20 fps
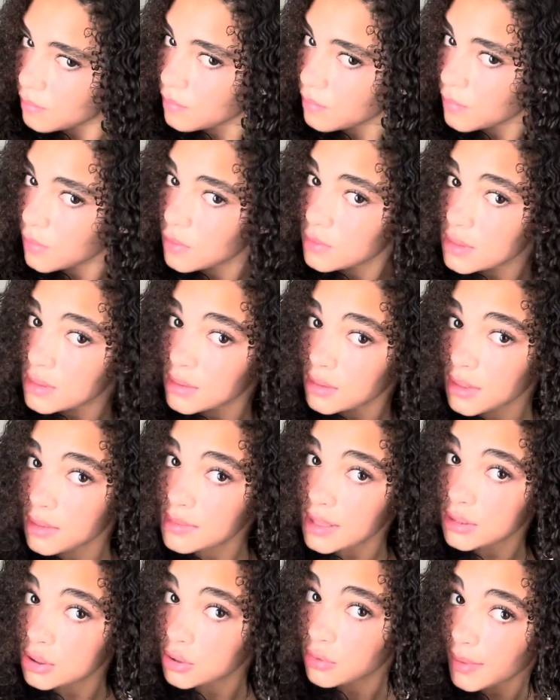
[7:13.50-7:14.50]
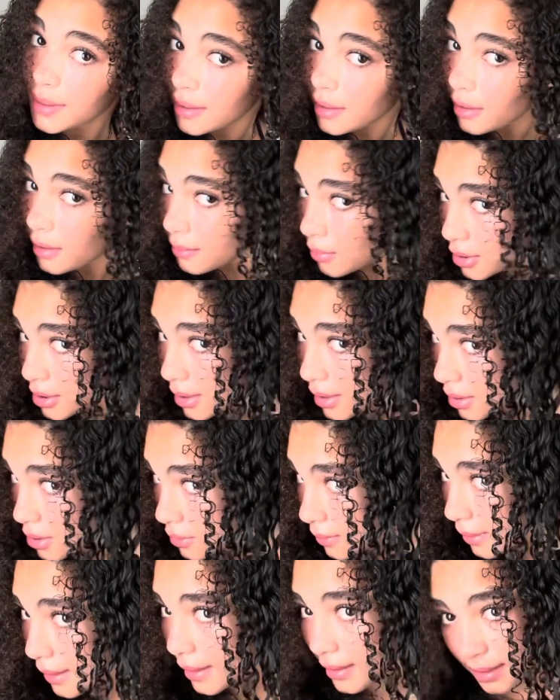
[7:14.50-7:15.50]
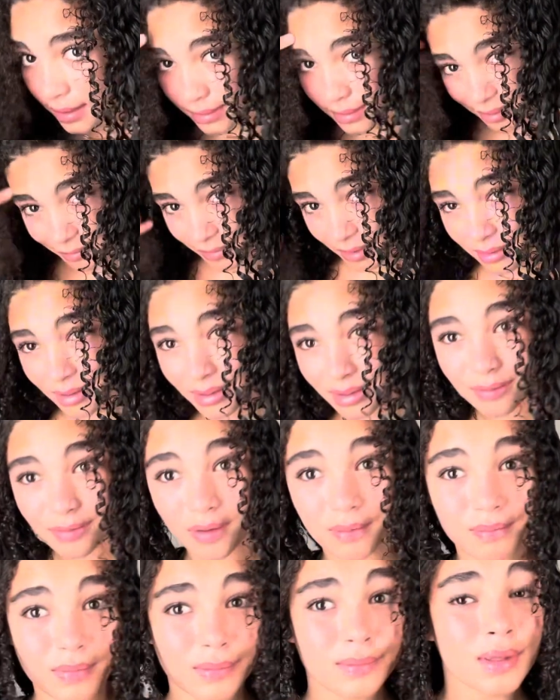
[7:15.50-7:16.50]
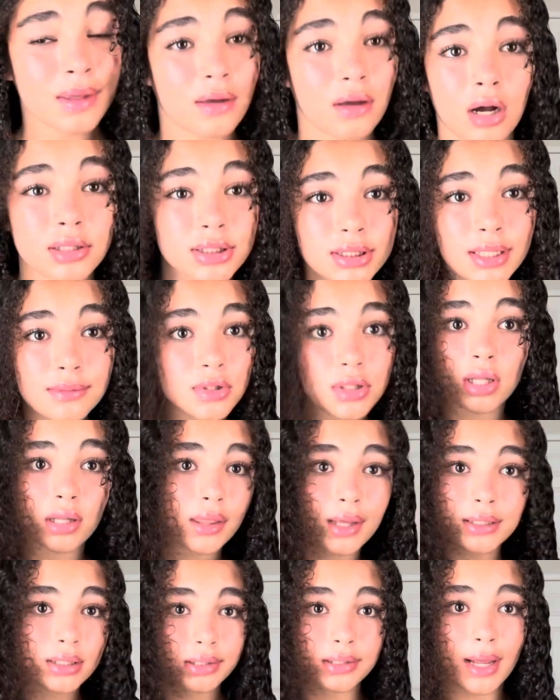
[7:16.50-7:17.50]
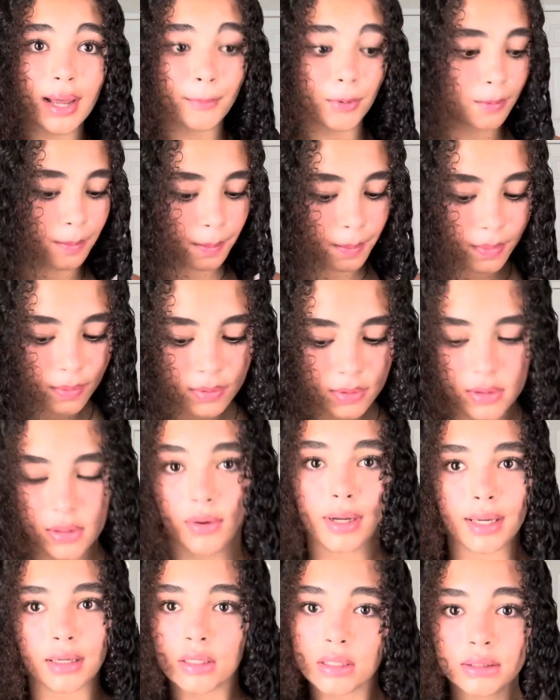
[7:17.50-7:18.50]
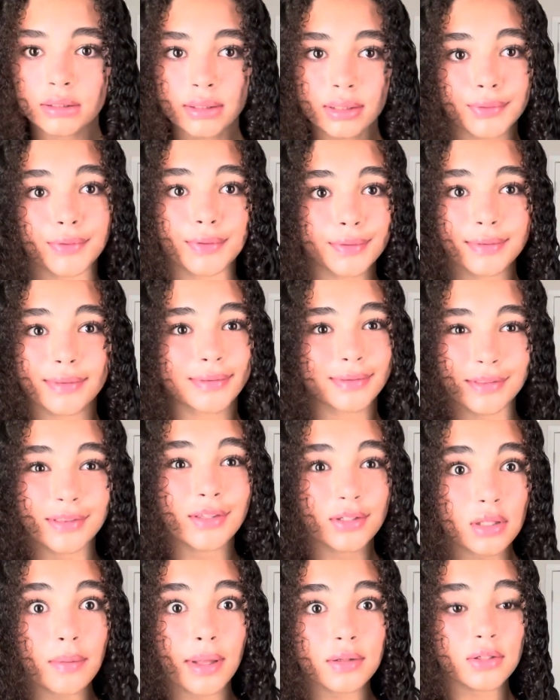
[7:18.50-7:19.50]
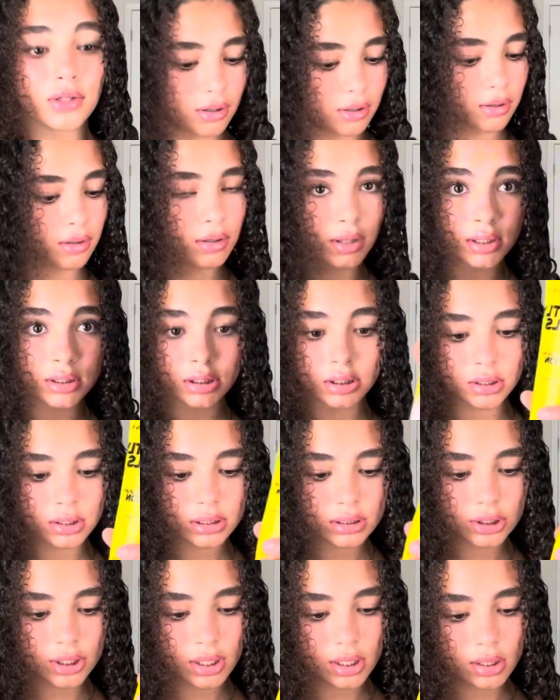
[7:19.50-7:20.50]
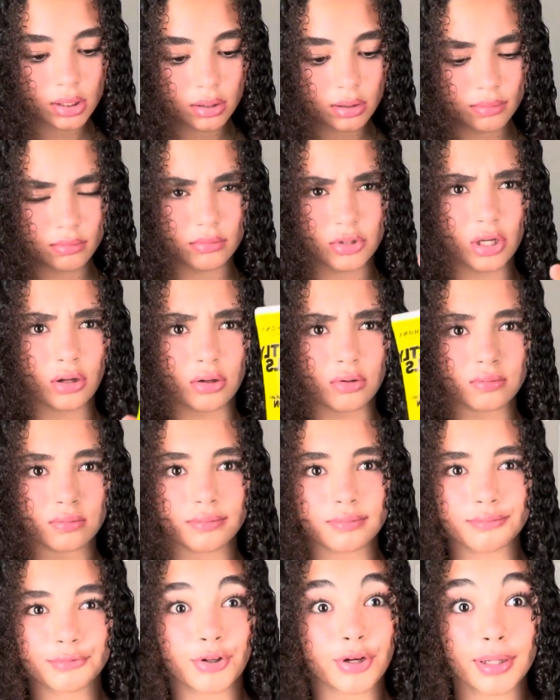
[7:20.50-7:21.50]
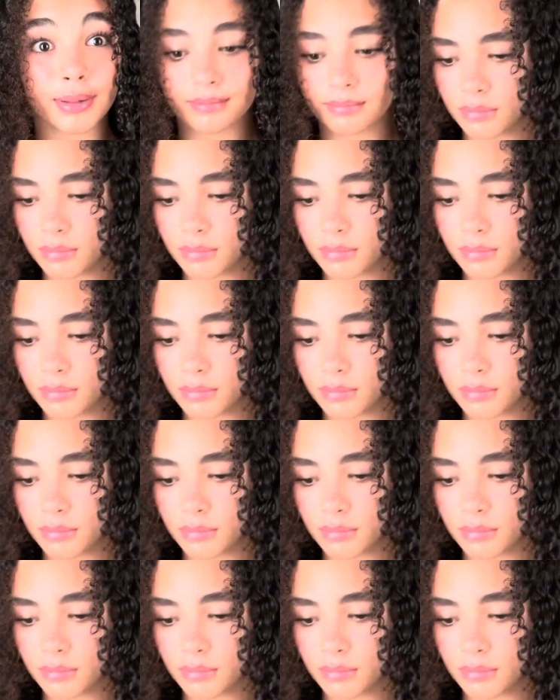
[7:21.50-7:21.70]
So see, sometimes I just do my hair and I brush it and it's great and I love it and I leave it. Other times that doesn't happen. So I do the bounce curl. Gel, cream.